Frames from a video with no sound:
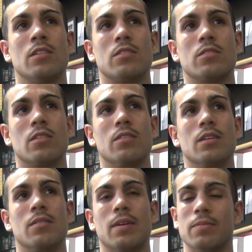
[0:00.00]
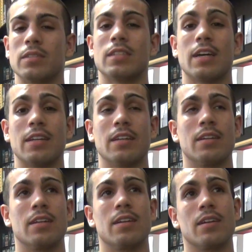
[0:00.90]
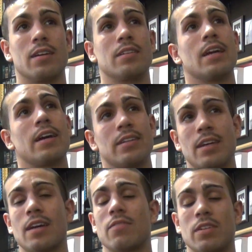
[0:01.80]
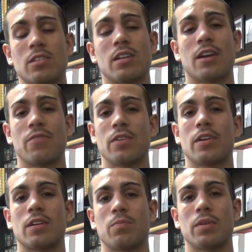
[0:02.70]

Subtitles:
So I'm excited, and yeah. Eventually, I feel I